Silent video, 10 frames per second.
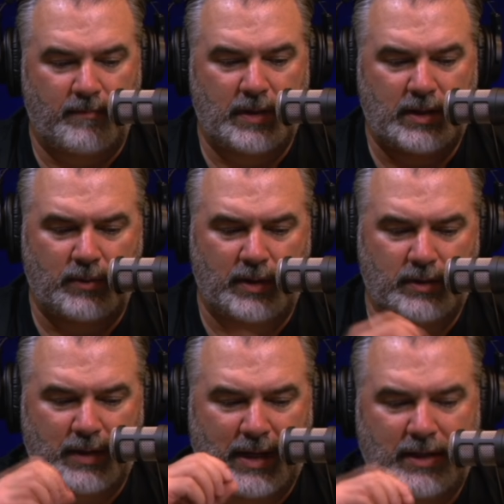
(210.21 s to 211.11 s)
Anyway,
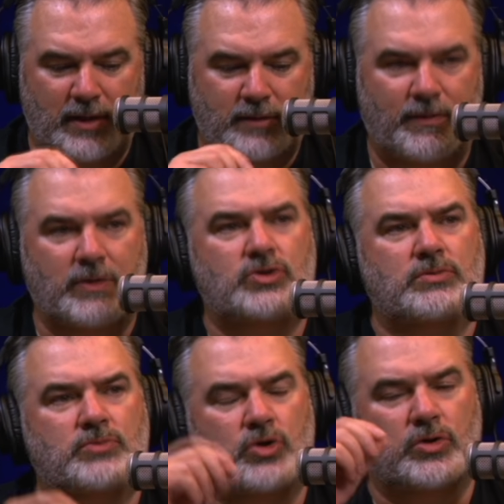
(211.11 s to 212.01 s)
the Lighthouse
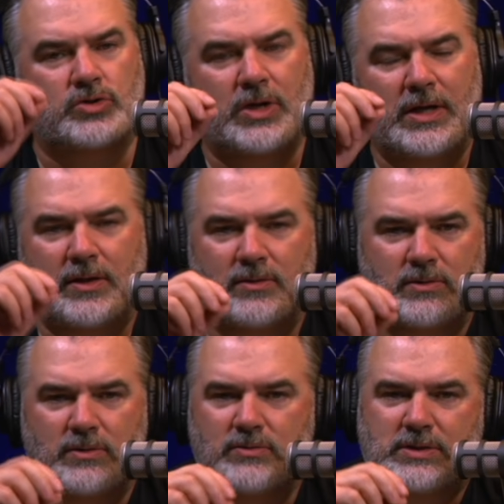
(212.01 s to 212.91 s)
Fellowship Church,
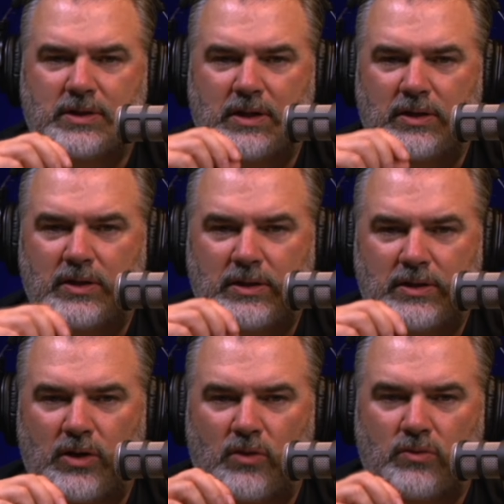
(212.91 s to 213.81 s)
here's the thing you need to
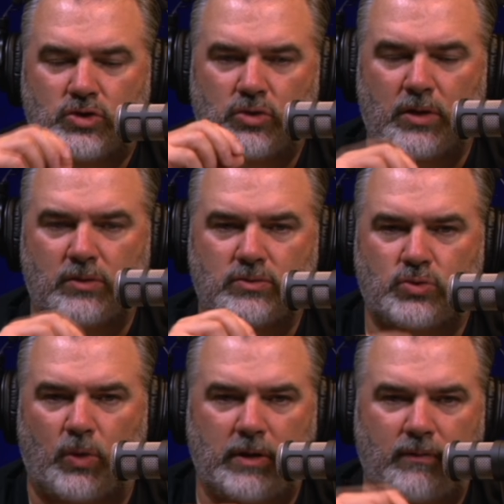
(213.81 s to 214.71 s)
know.
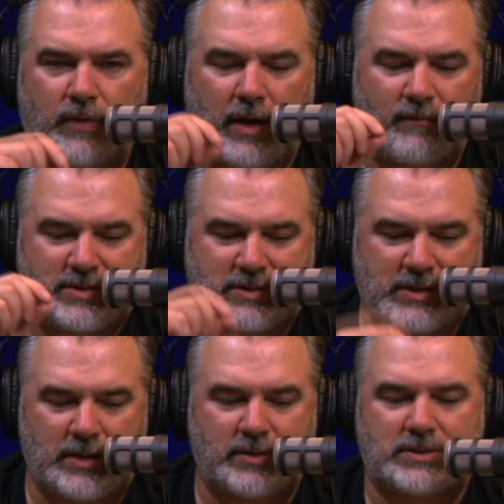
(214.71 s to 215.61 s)

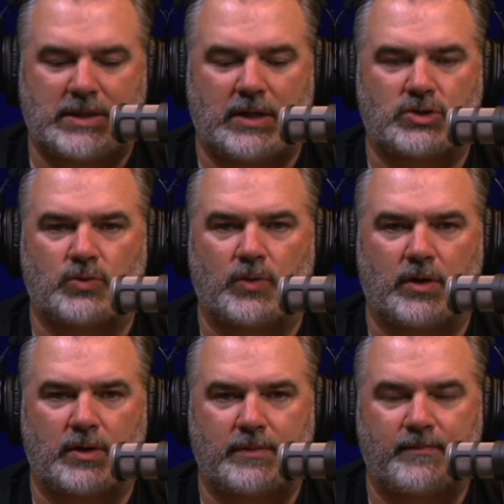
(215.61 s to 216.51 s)
225-seat
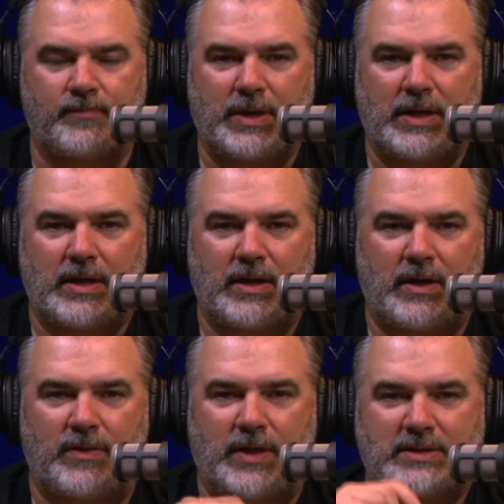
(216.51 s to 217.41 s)
sanctuary.
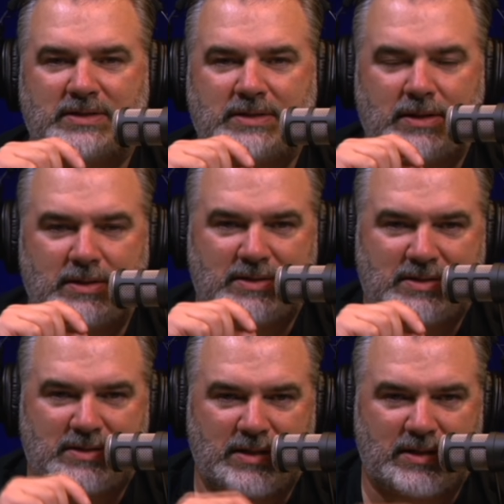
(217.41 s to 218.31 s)
They seated
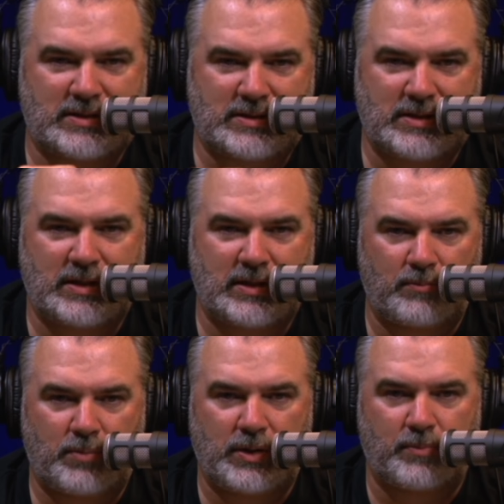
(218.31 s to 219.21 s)

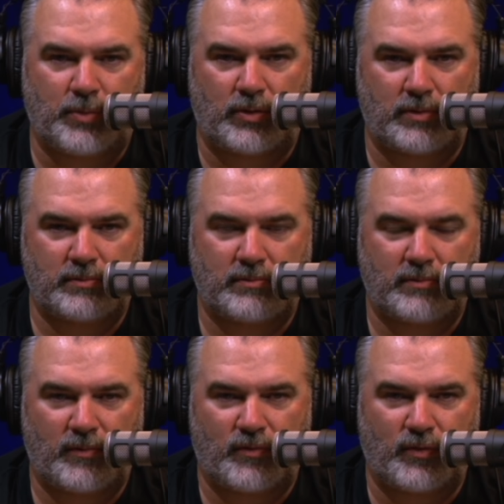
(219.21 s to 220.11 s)
16 people
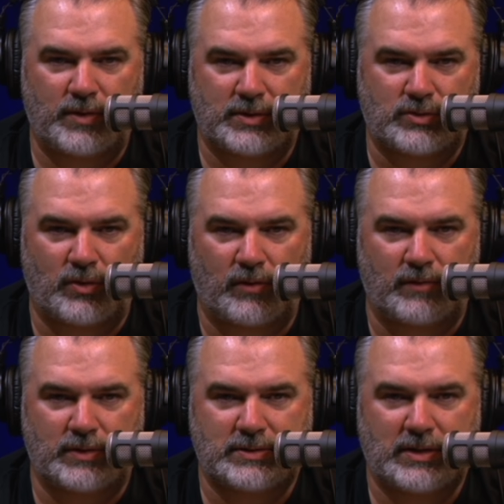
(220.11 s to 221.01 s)
for this
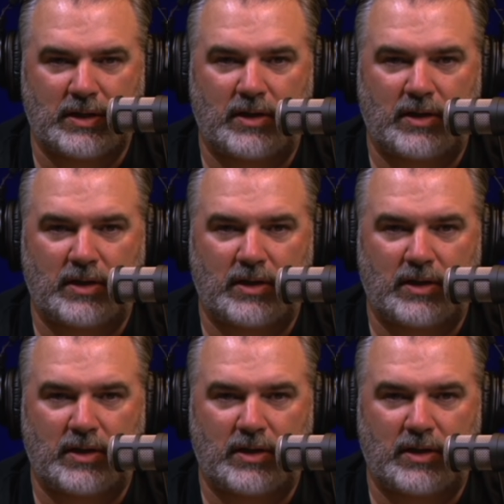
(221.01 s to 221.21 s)
service,